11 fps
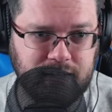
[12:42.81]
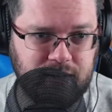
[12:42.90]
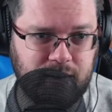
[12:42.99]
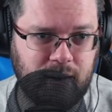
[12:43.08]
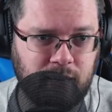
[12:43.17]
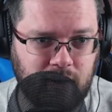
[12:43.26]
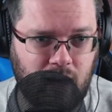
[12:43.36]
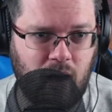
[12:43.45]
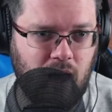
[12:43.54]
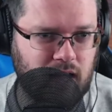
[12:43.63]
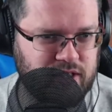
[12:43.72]
do
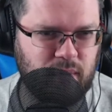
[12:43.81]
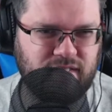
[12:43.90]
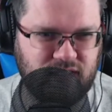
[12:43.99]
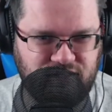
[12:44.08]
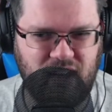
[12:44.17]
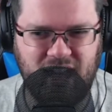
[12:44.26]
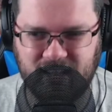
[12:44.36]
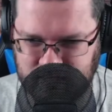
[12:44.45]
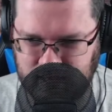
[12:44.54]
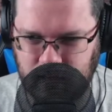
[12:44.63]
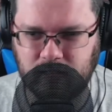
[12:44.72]
it for the
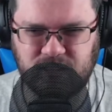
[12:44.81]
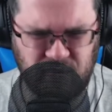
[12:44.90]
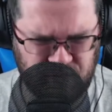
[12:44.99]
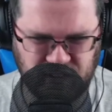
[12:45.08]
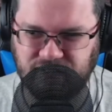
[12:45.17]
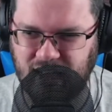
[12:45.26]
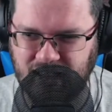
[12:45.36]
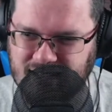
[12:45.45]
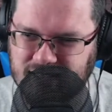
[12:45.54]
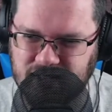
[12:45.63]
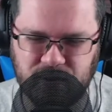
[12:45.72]
fans, y'all. I'll do it for the
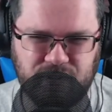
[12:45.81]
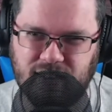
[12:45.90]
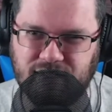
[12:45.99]
fans. Do it for the